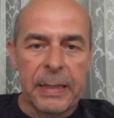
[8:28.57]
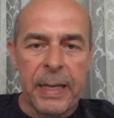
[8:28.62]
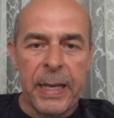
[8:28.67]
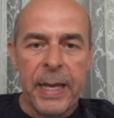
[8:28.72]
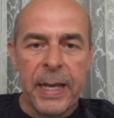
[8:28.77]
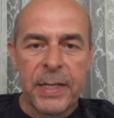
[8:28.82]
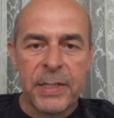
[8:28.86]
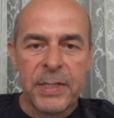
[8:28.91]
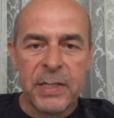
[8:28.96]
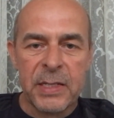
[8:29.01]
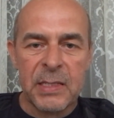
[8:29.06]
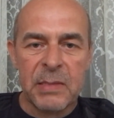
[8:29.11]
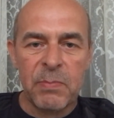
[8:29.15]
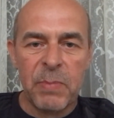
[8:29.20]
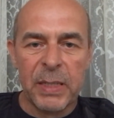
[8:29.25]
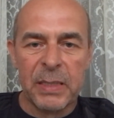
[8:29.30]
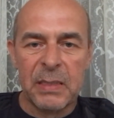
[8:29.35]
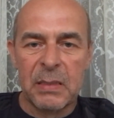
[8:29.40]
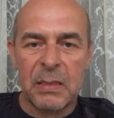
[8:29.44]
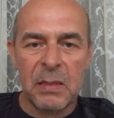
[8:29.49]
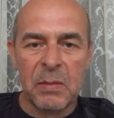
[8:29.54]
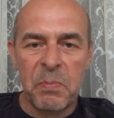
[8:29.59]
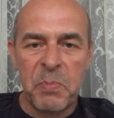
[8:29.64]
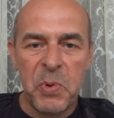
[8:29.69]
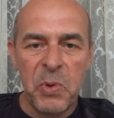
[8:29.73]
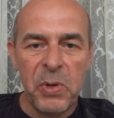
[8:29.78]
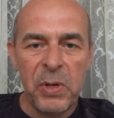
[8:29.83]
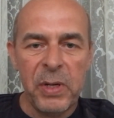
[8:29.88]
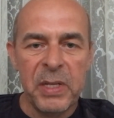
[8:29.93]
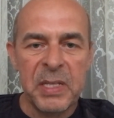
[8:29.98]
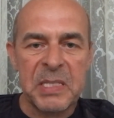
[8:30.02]
actions, but
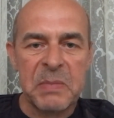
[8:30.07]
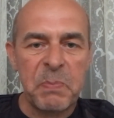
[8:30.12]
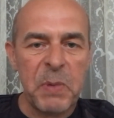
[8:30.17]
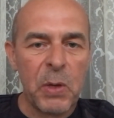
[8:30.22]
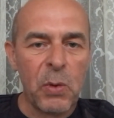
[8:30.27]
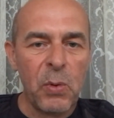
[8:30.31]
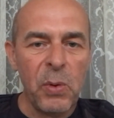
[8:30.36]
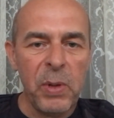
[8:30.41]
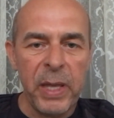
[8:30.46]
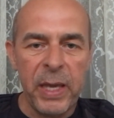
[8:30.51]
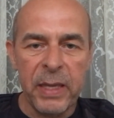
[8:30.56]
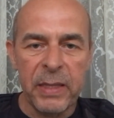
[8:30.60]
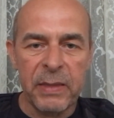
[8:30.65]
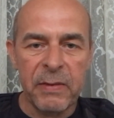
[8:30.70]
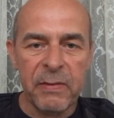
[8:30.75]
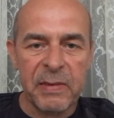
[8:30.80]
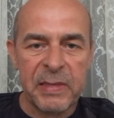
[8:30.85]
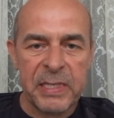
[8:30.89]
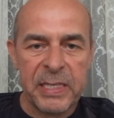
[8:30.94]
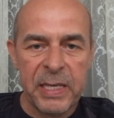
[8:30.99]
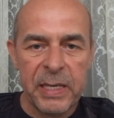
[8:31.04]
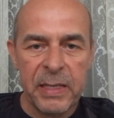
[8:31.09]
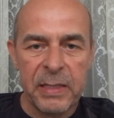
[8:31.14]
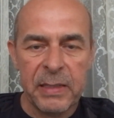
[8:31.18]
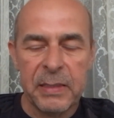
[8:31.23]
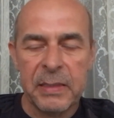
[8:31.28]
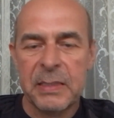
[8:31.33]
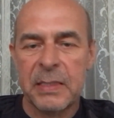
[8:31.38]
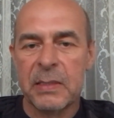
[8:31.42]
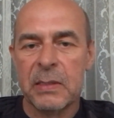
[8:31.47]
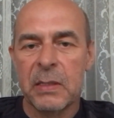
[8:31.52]
purely speculative
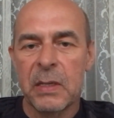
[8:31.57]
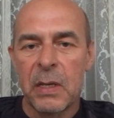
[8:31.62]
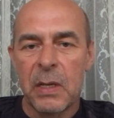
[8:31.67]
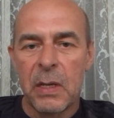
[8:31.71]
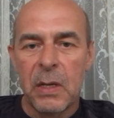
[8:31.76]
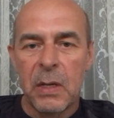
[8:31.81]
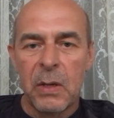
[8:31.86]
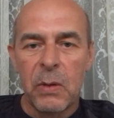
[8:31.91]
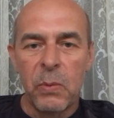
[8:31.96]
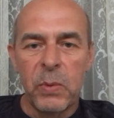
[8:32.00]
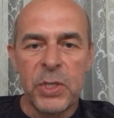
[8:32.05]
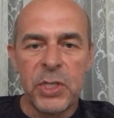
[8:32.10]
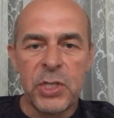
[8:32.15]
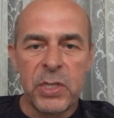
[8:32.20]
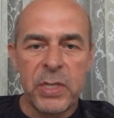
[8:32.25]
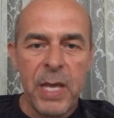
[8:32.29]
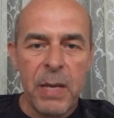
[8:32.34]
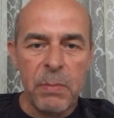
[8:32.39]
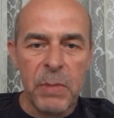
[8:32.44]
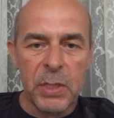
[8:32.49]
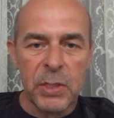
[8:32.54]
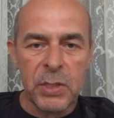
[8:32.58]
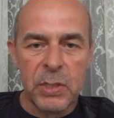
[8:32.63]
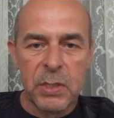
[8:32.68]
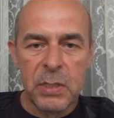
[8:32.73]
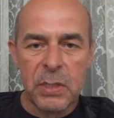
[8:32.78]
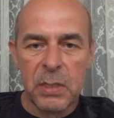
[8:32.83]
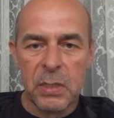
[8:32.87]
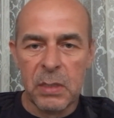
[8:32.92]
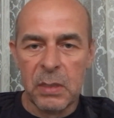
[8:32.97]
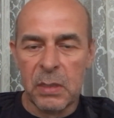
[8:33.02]
things which damage